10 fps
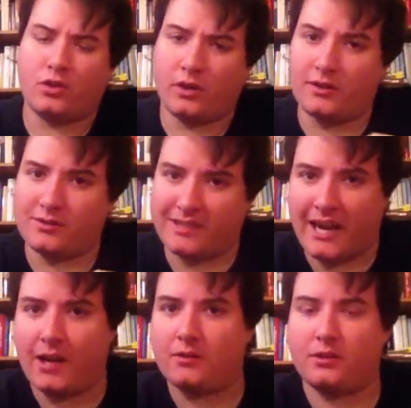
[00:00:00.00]
trend is
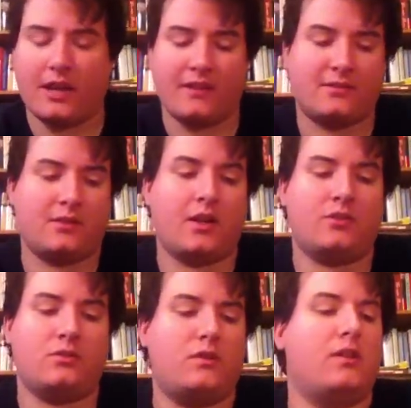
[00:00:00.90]
down the last
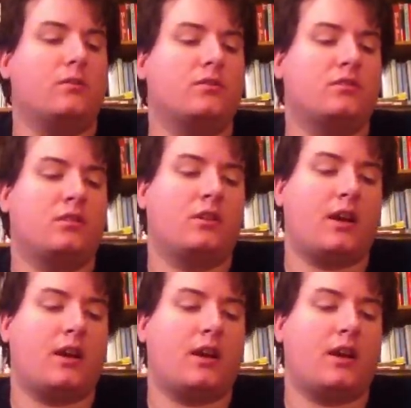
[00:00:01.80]
2 years.